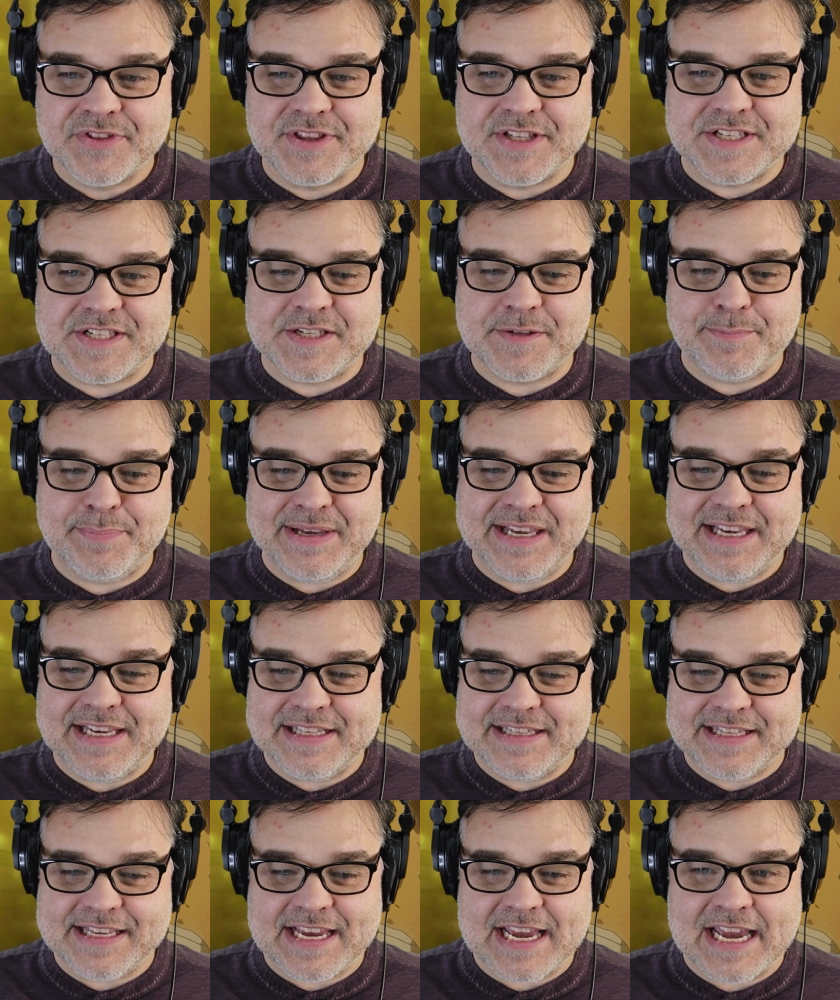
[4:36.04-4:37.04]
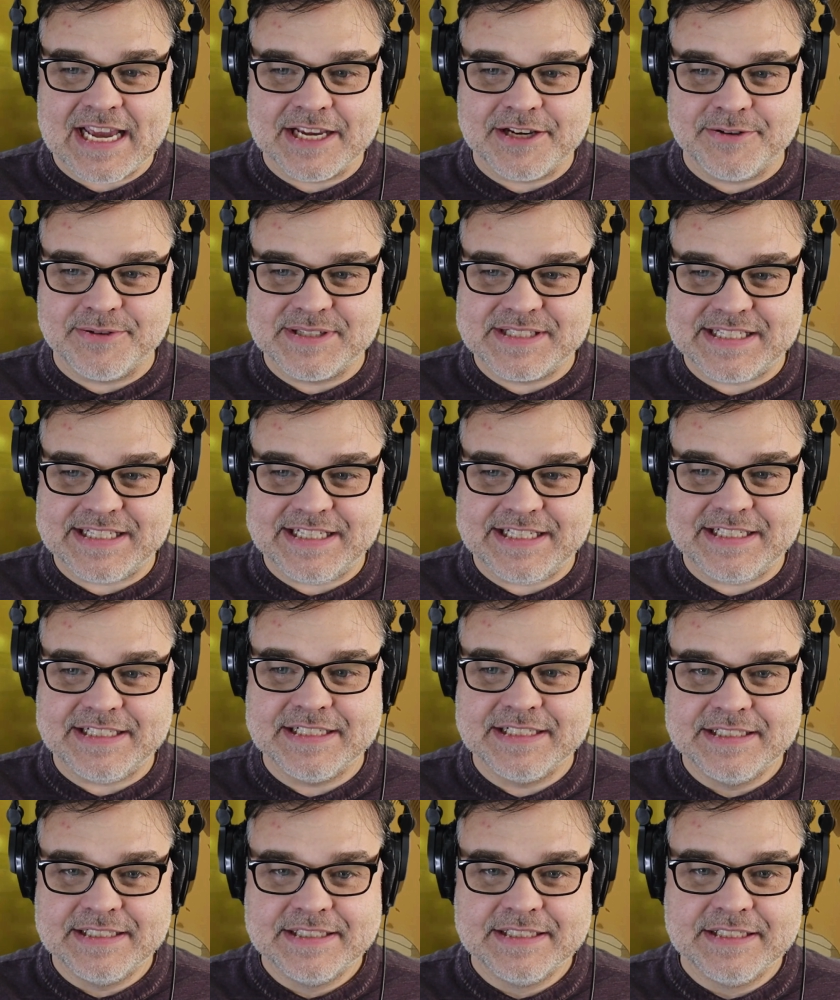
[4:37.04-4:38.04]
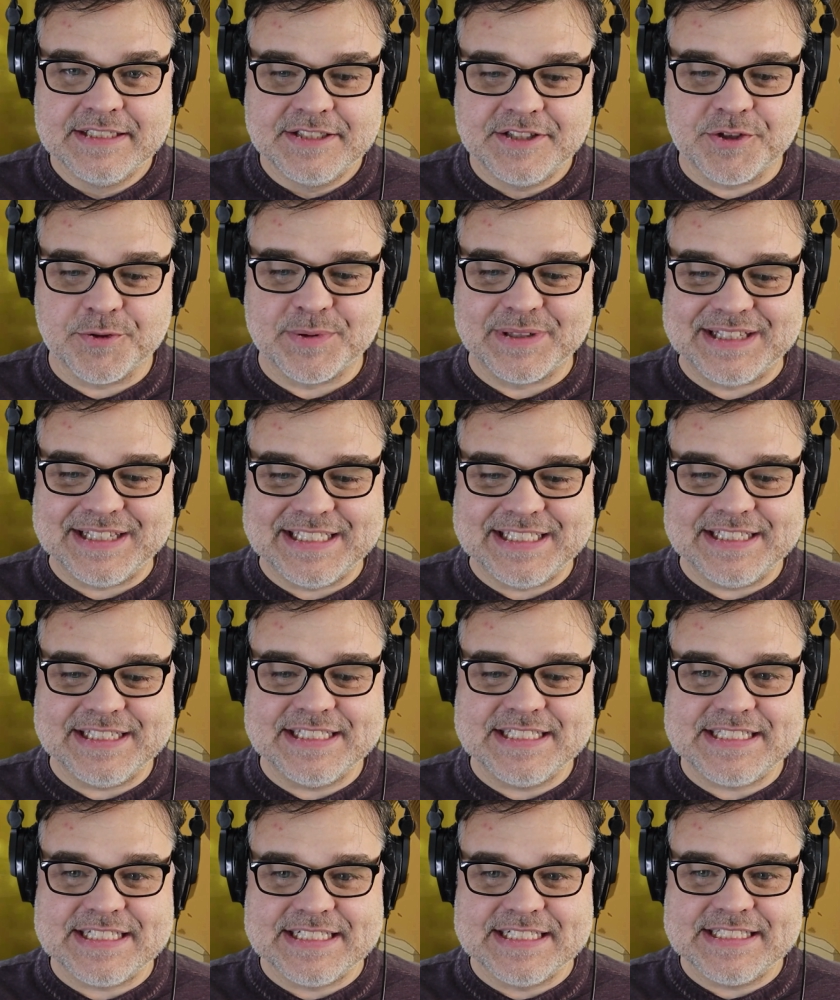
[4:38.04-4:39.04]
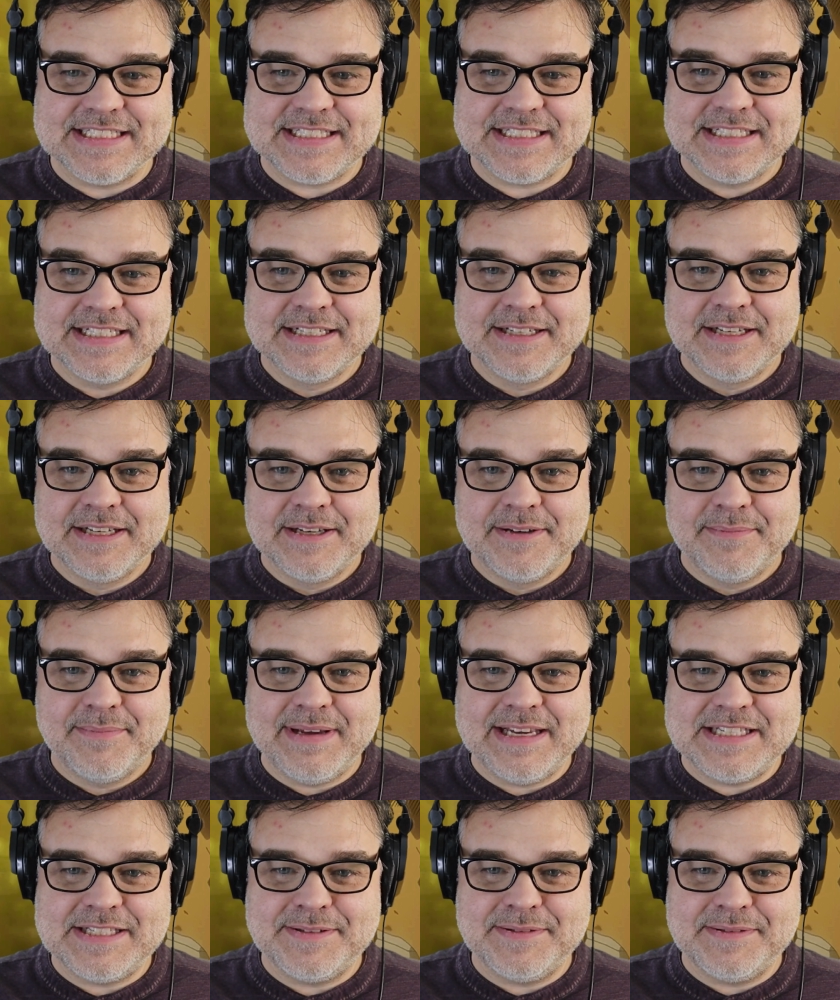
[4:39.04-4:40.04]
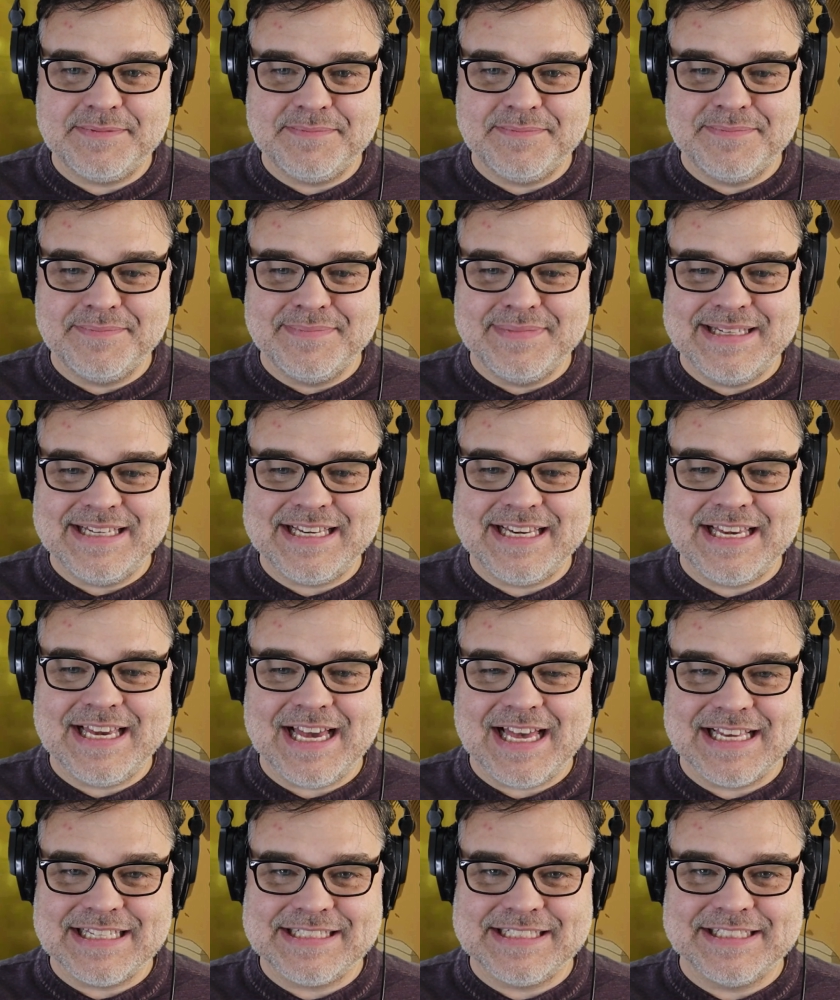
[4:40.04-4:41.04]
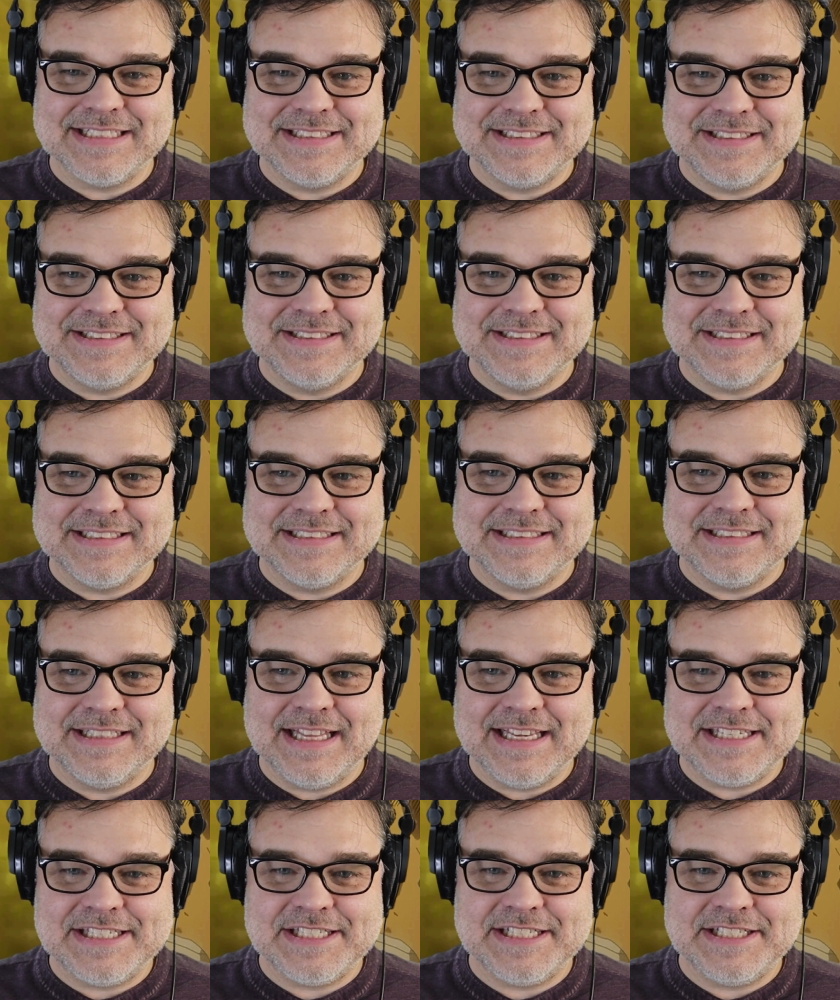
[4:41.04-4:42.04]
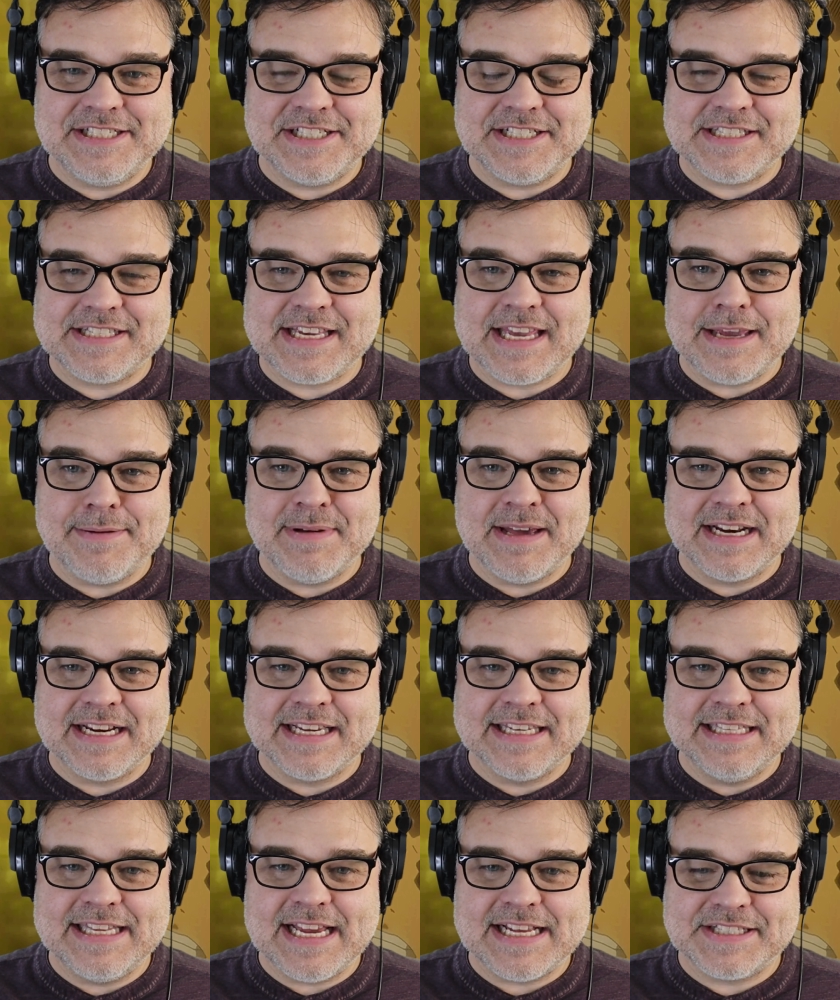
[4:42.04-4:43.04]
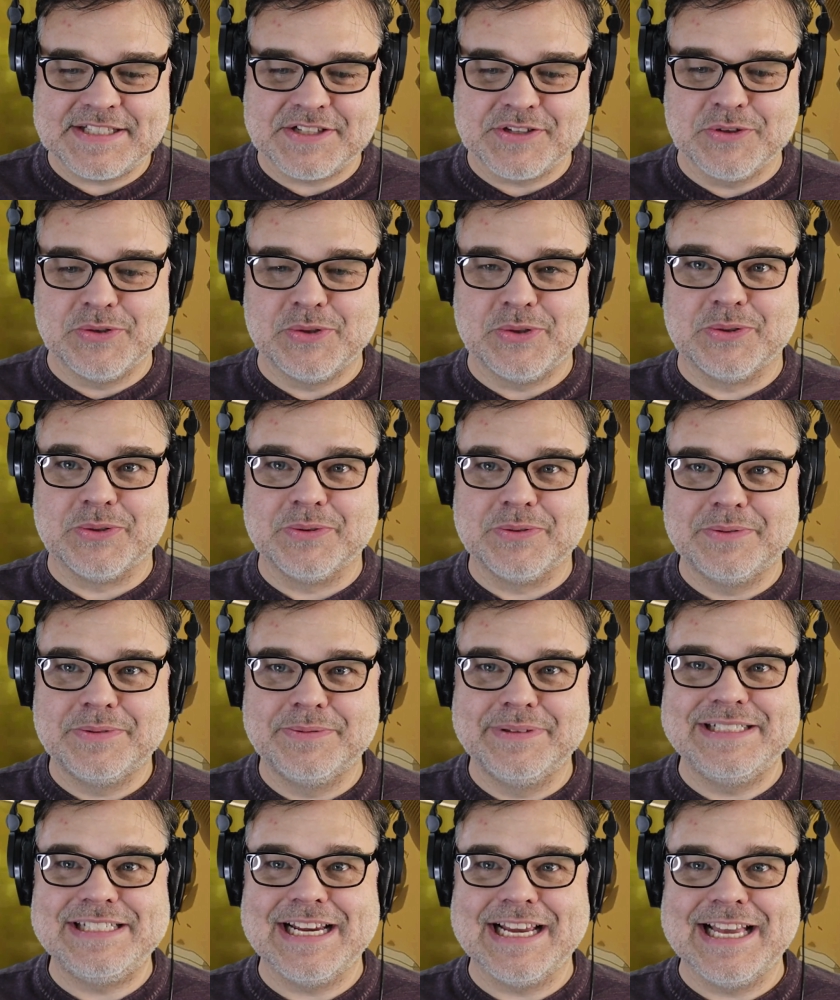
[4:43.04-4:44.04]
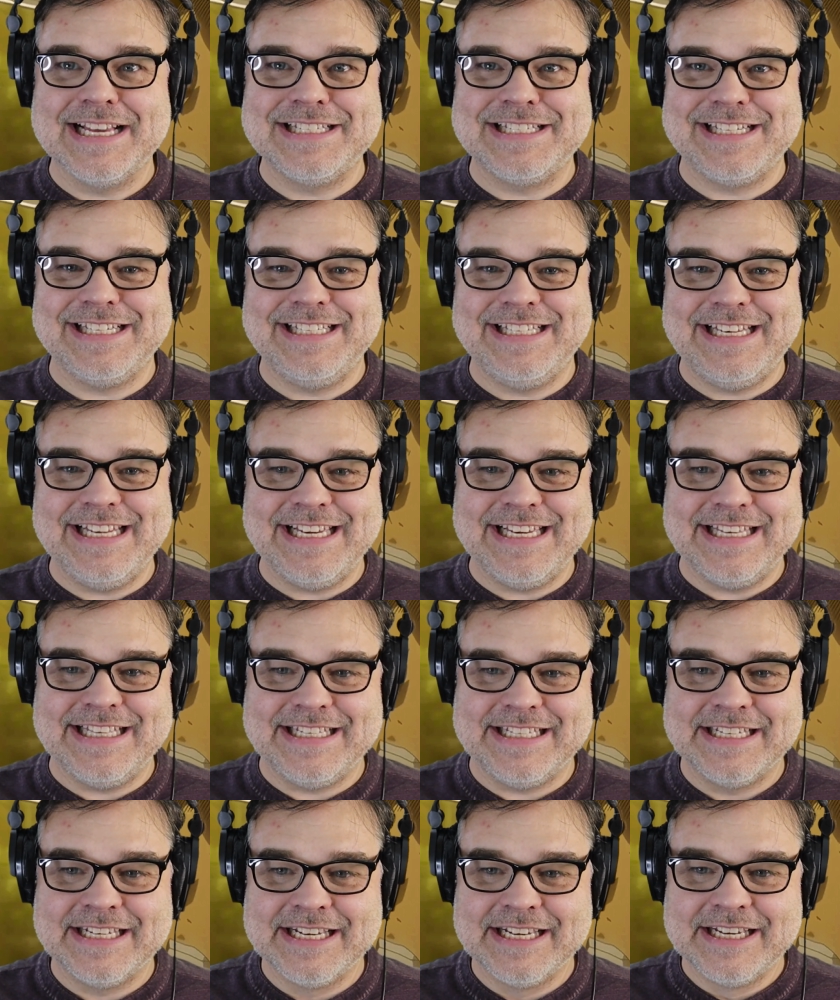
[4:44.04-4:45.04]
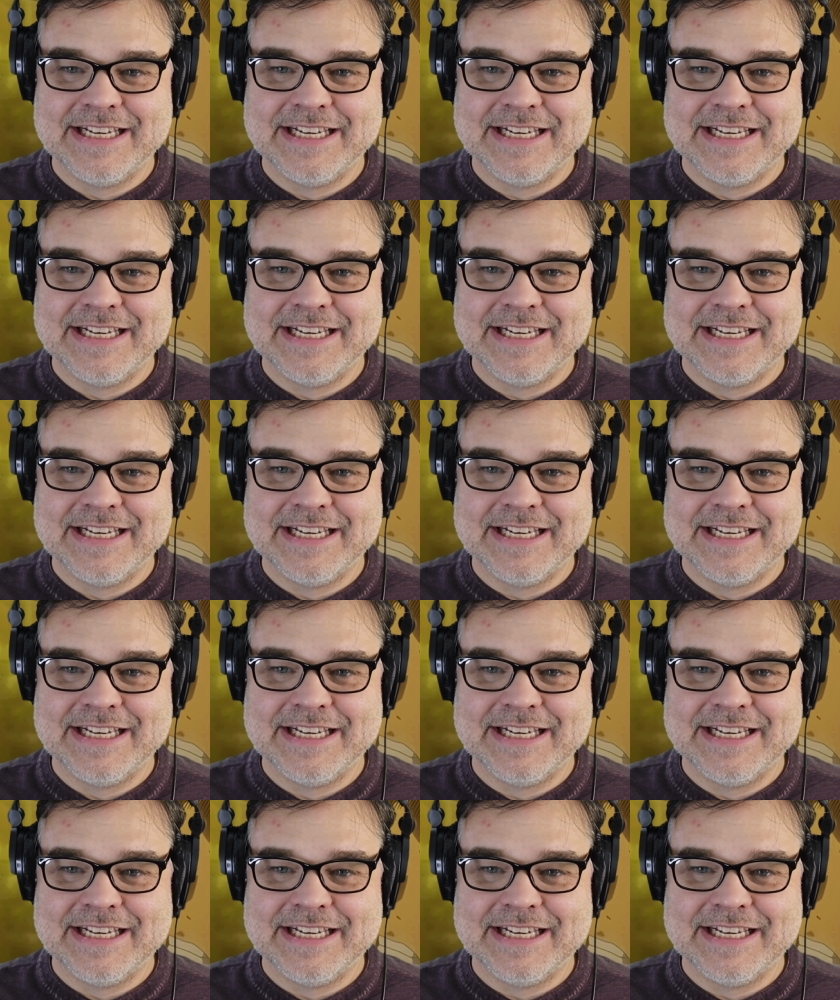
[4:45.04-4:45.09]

The speed, the accuracy, the relentlessness makes Mikasa look like she just came out of cadet school, which I guess she did.